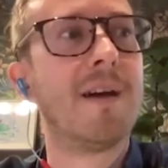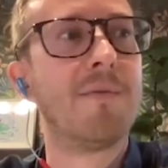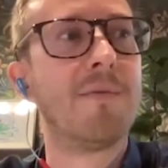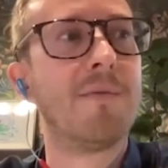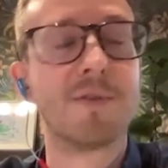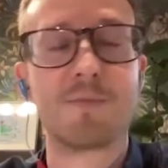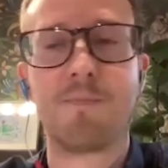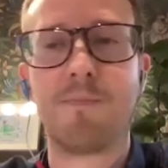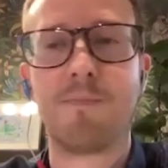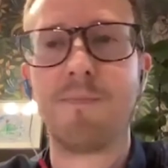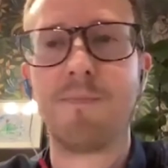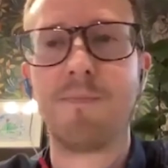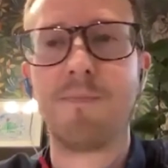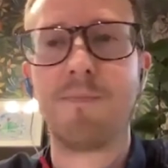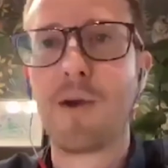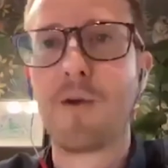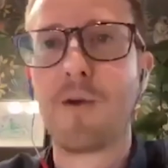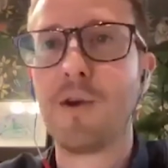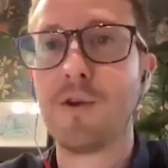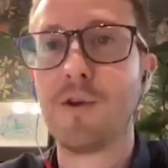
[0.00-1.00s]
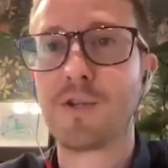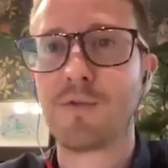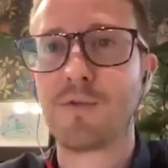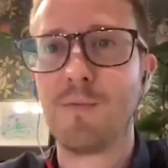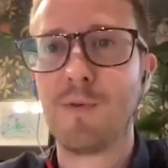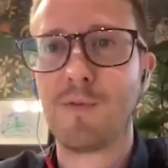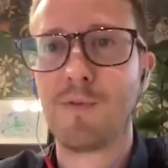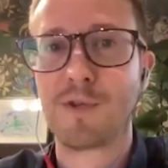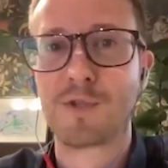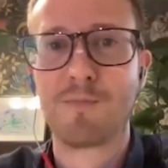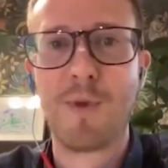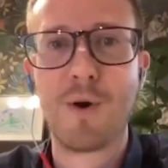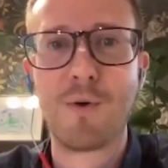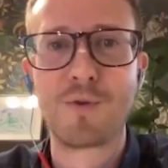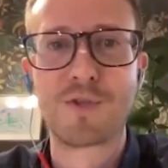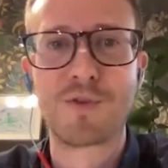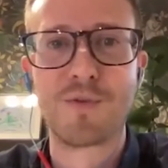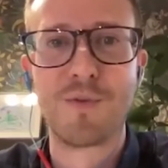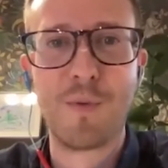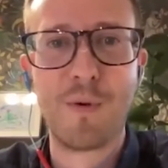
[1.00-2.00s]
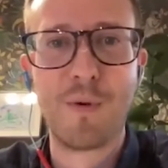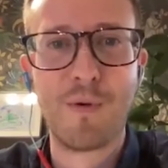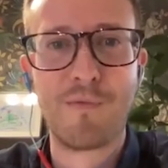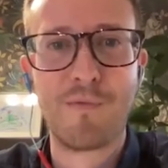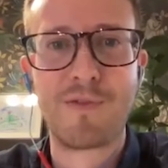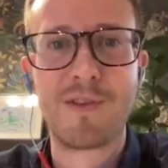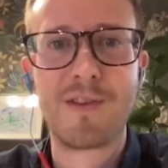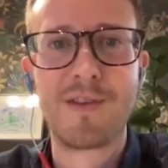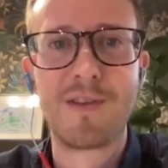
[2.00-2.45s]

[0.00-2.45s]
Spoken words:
those barriers removed, those moats removed,